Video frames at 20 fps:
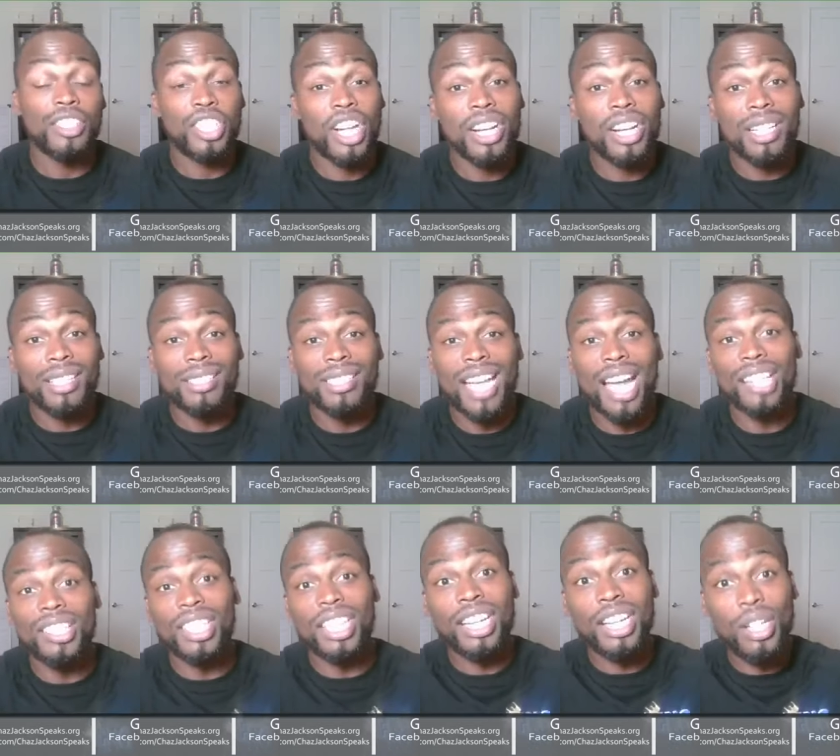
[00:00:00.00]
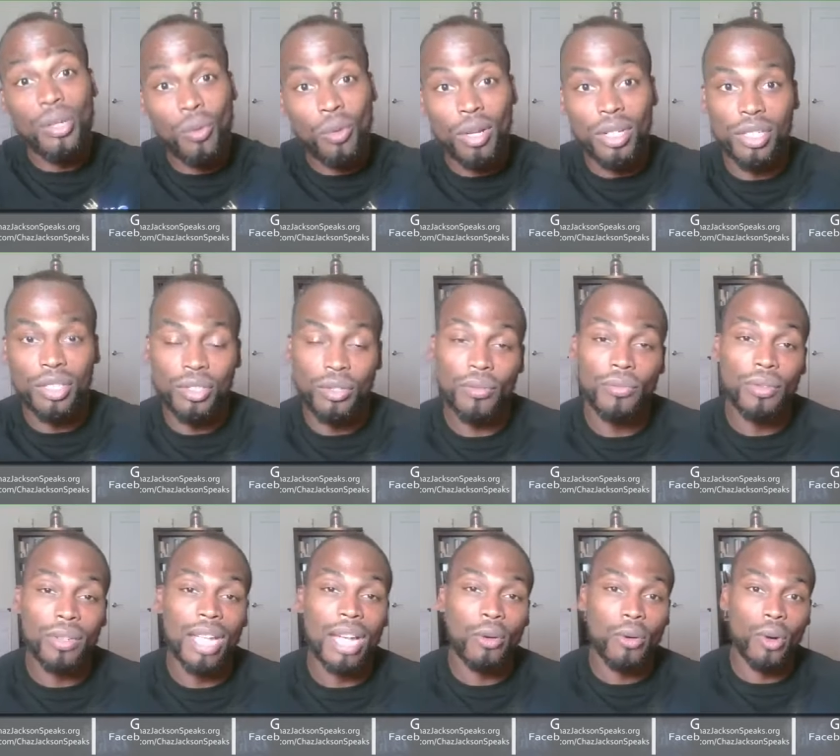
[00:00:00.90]
Share this out to anyone that
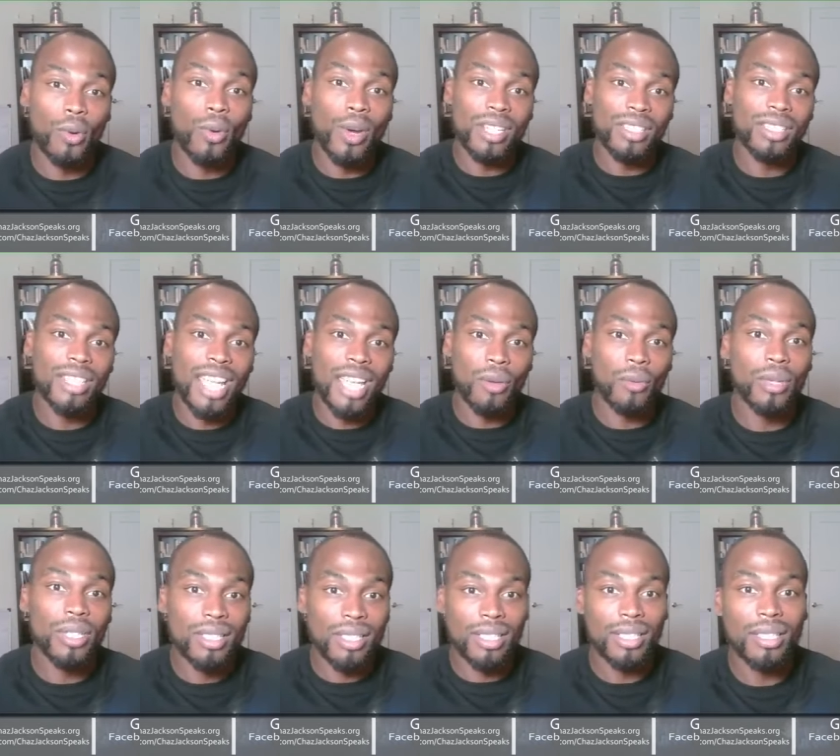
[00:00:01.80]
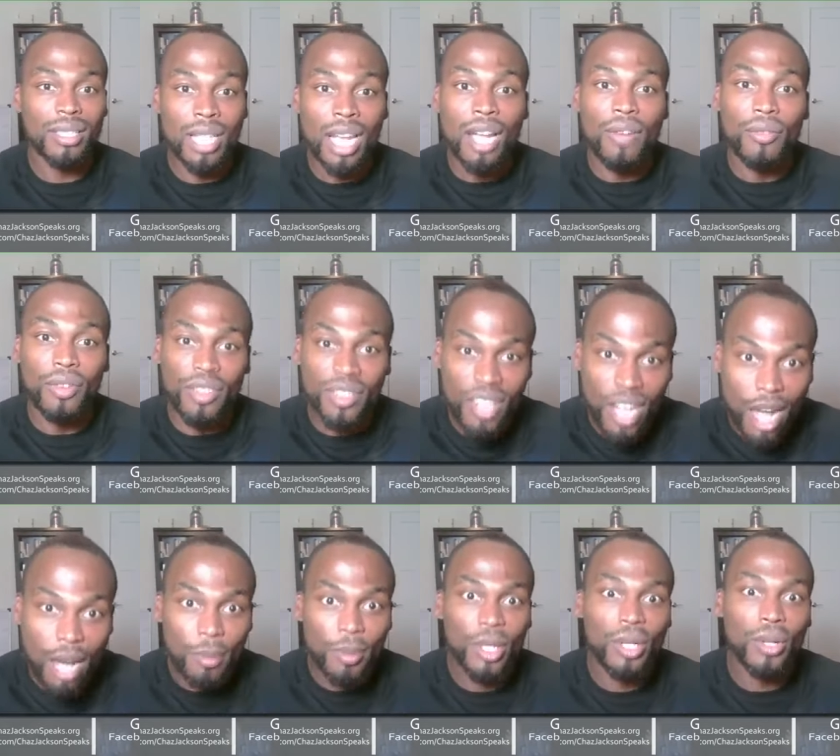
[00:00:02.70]
you feel like will resonate with this
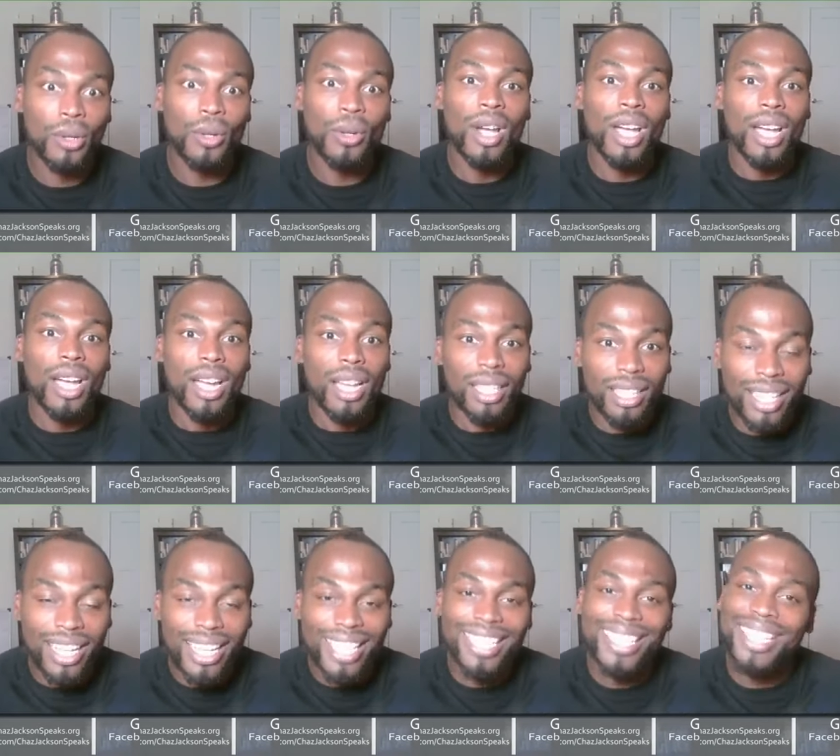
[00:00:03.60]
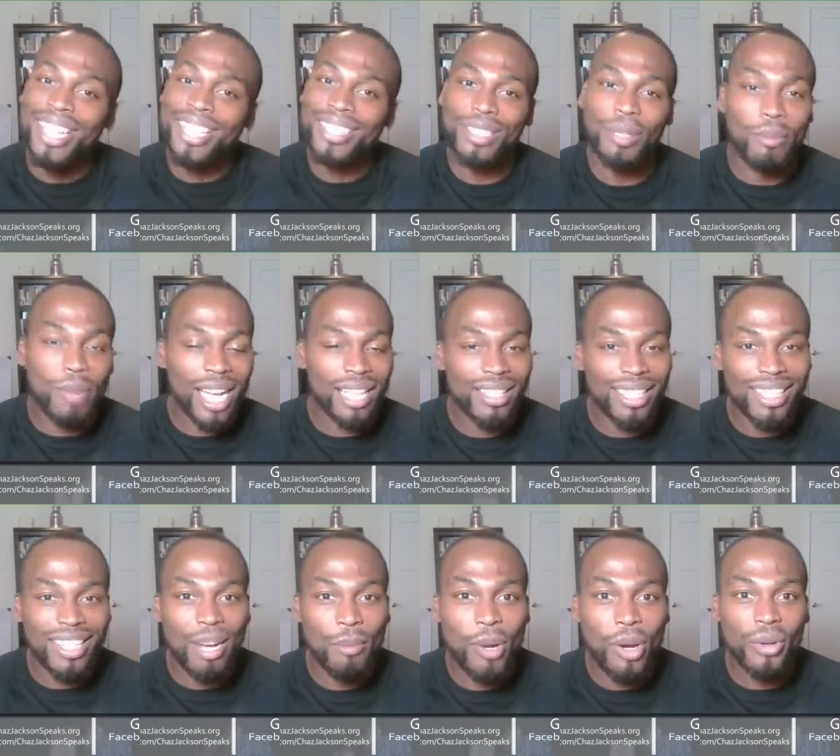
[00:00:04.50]
phenomenal lady that's about
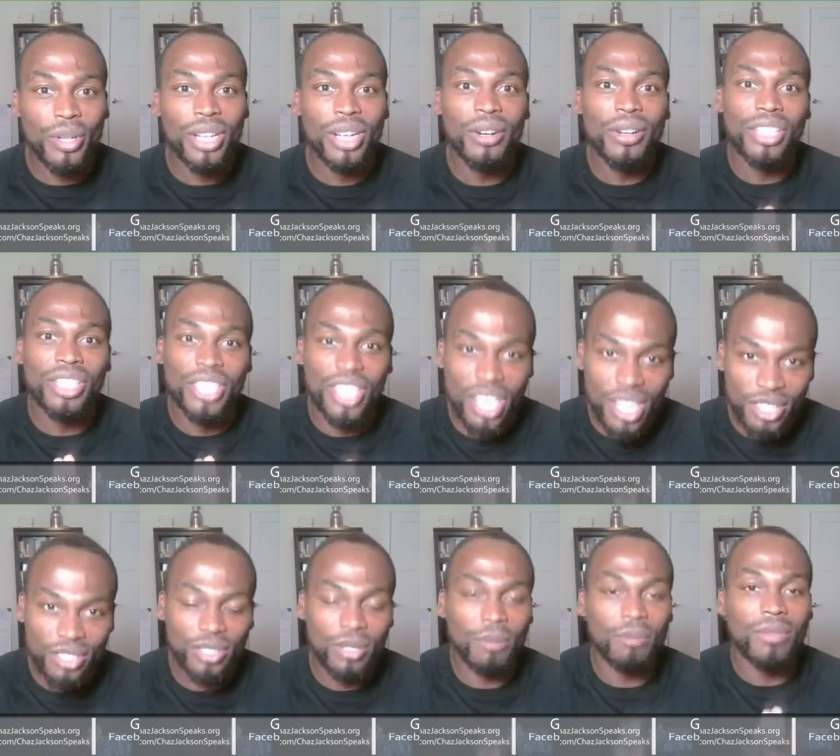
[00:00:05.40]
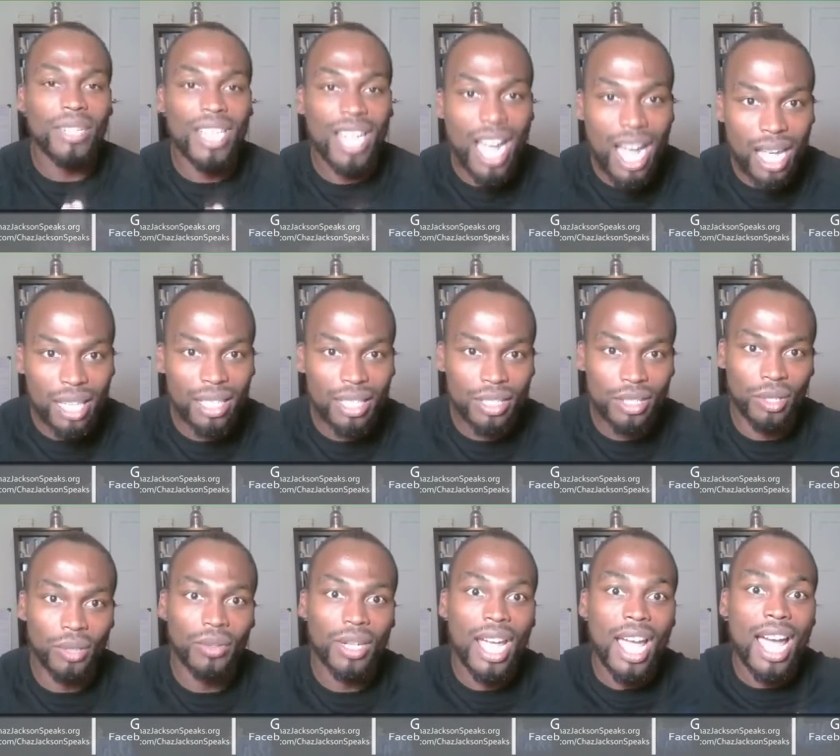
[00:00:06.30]
to come on here and share some
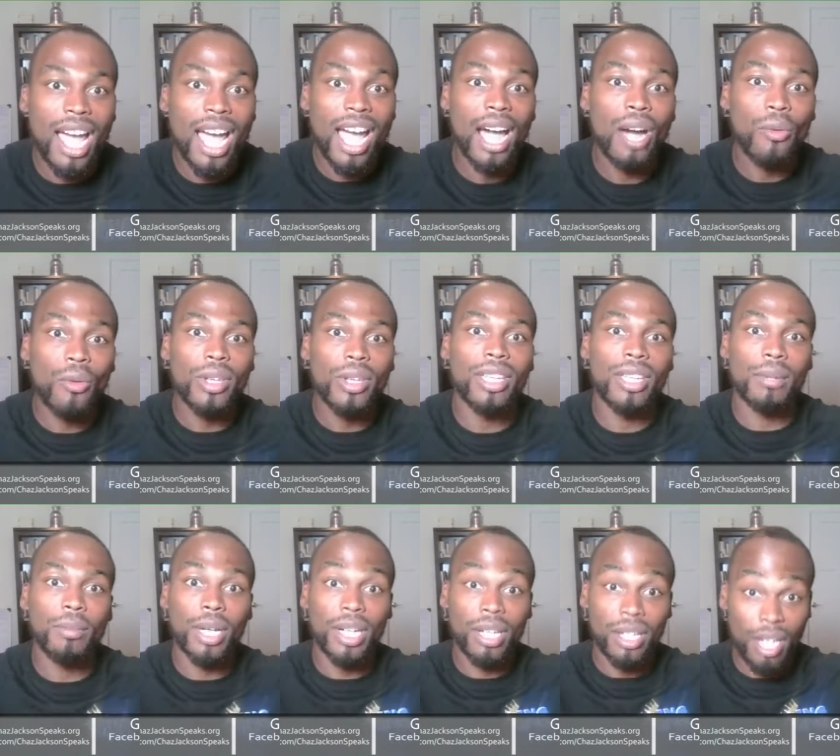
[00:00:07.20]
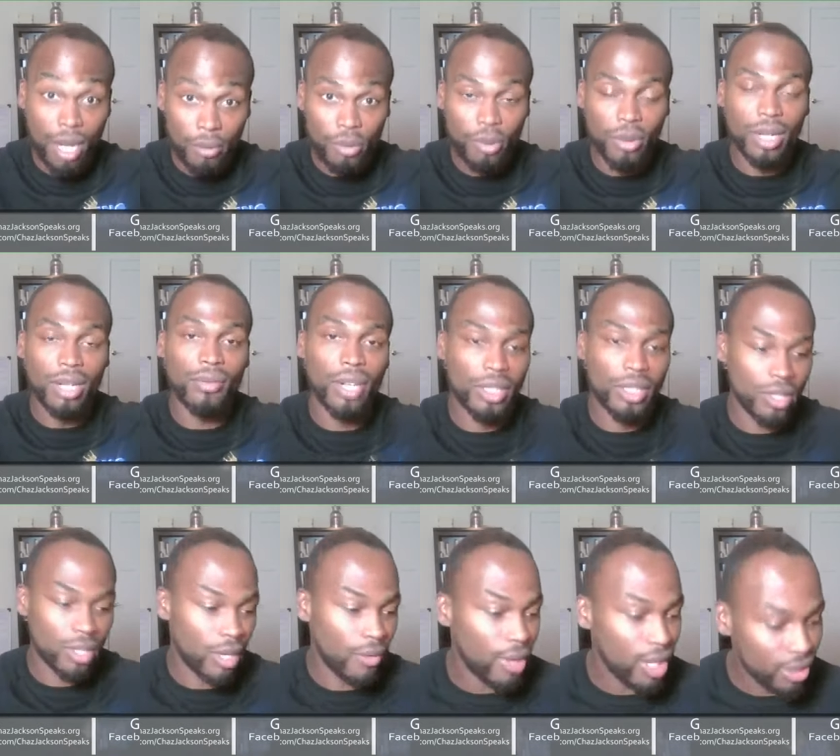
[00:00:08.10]
knowledge on how we can become greater
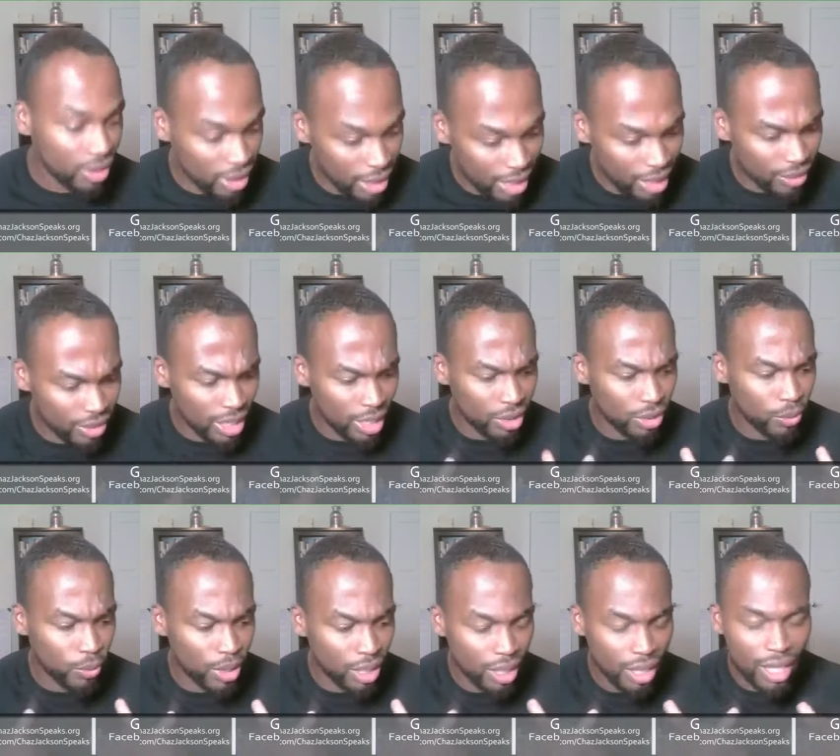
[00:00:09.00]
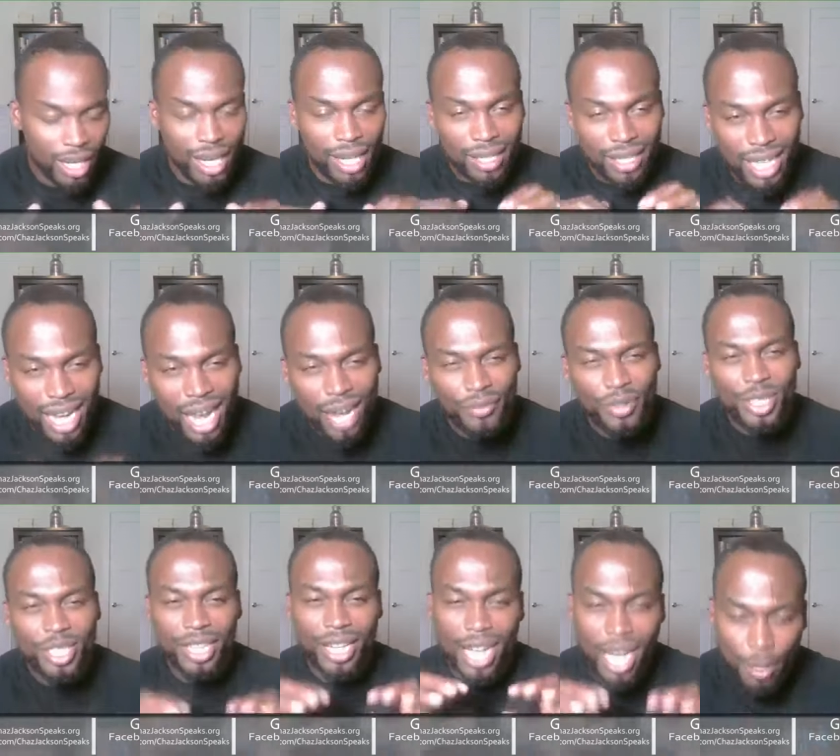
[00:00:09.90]
version of ourselves as we
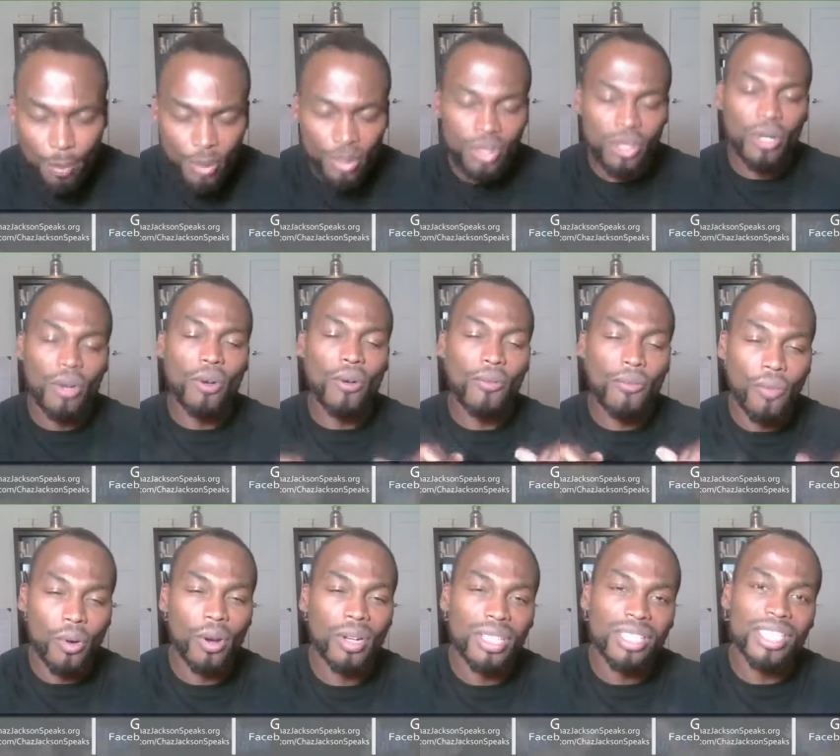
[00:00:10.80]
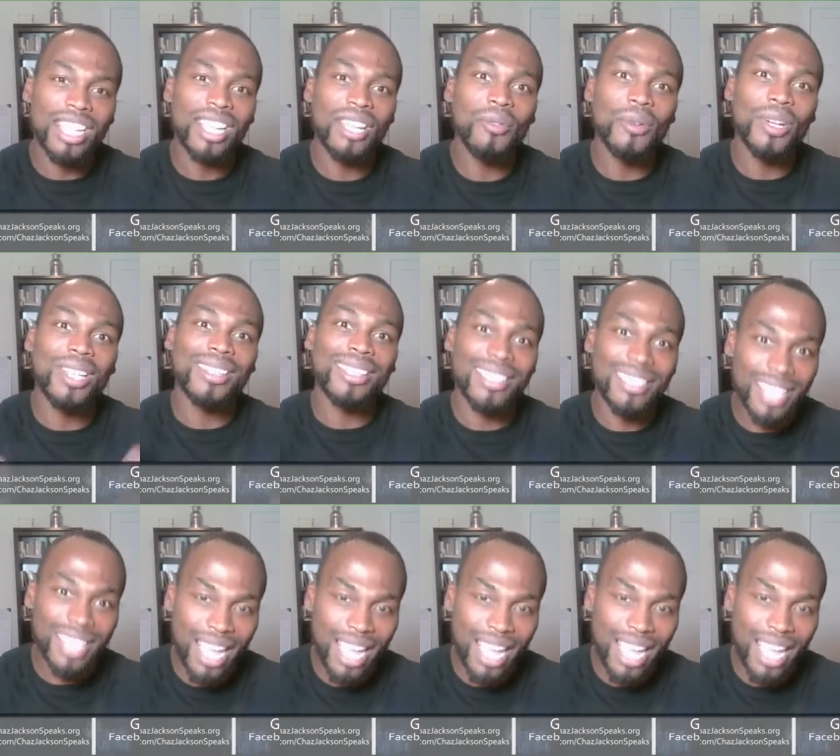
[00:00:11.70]
dive into episode 14 with